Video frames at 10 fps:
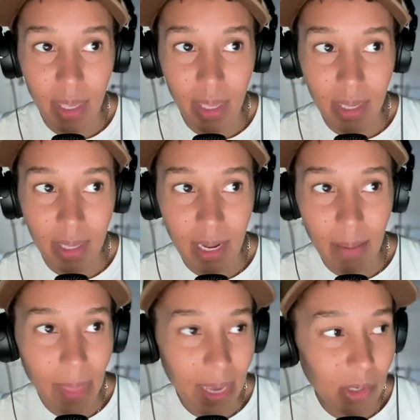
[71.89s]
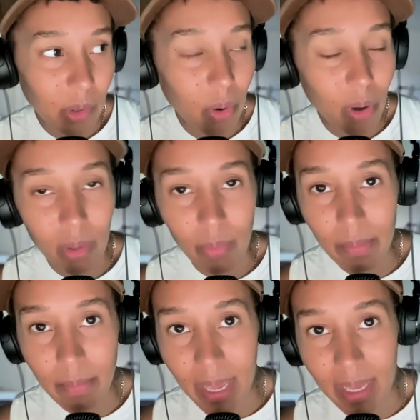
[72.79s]
And I'm not going to go all the way
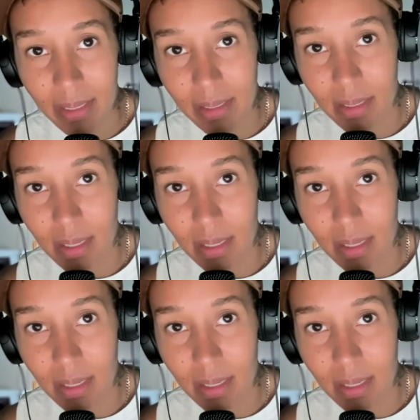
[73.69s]
back.